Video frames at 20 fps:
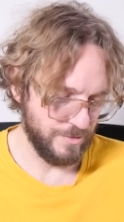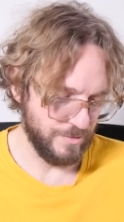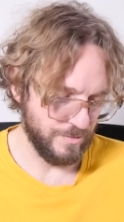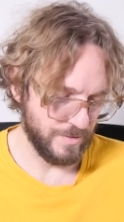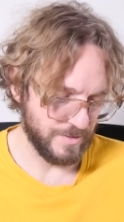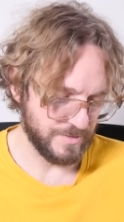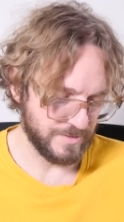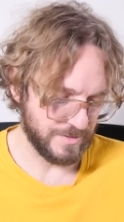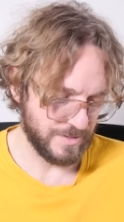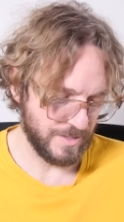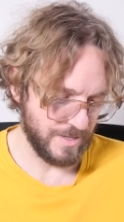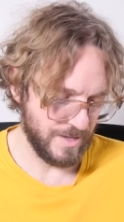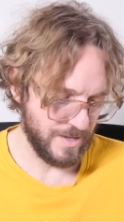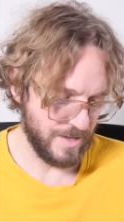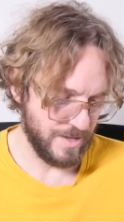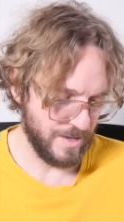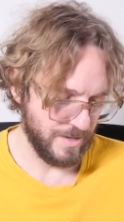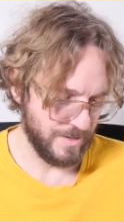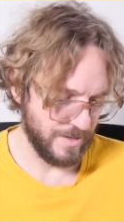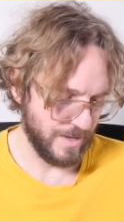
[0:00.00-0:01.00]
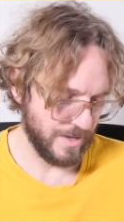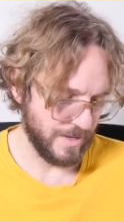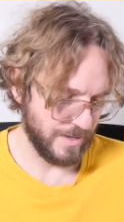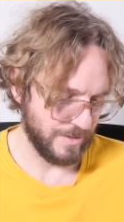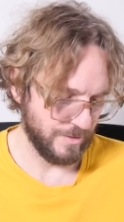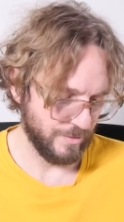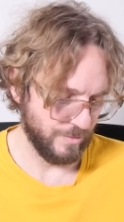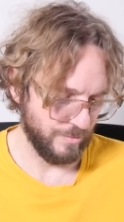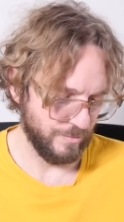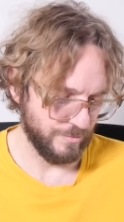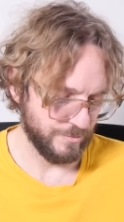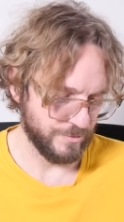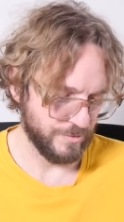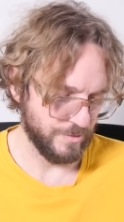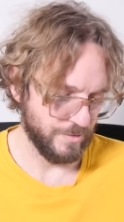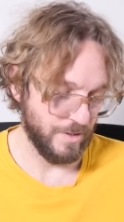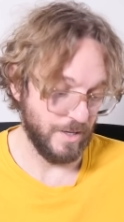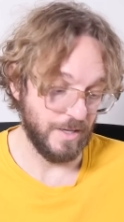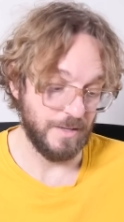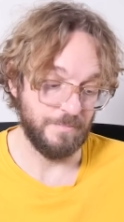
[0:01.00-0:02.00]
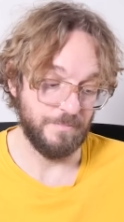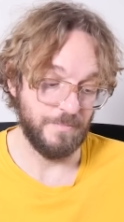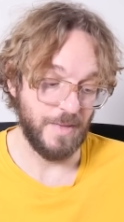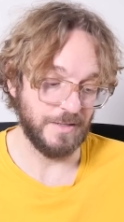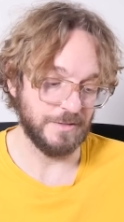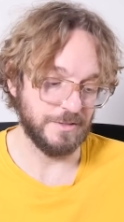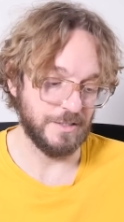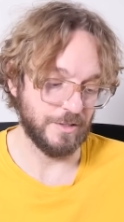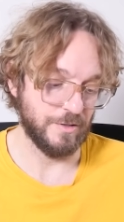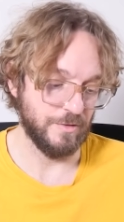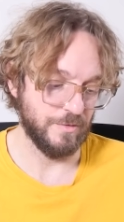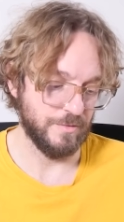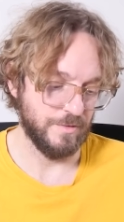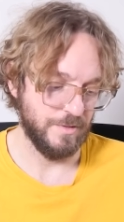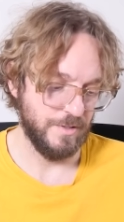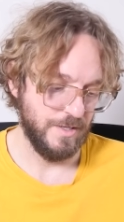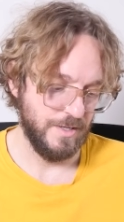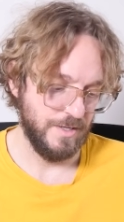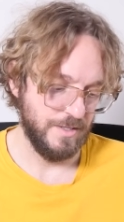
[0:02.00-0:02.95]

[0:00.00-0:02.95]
USA, and also Mexico.